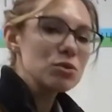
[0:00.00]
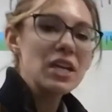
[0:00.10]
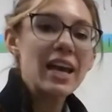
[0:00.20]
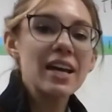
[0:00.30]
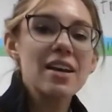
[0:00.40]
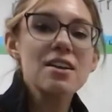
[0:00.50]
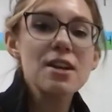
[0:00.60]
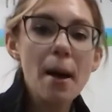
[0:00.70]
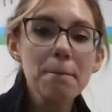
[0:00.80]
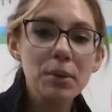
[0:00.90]
you take a
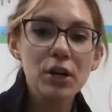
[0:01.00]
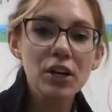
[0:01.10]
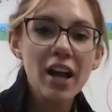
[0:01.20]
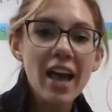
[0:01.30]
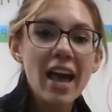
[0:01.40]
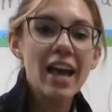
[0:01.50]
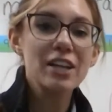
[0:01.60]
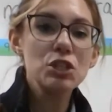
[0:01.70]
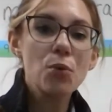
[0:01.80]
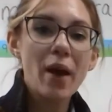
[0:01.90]
number
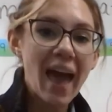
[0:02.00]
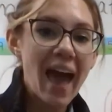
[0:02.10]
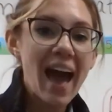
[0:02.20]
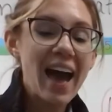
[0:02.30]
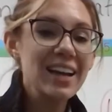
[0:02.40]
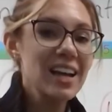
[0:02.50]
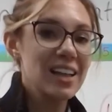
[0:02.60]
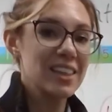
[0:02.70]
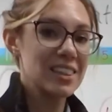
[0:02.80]
and you add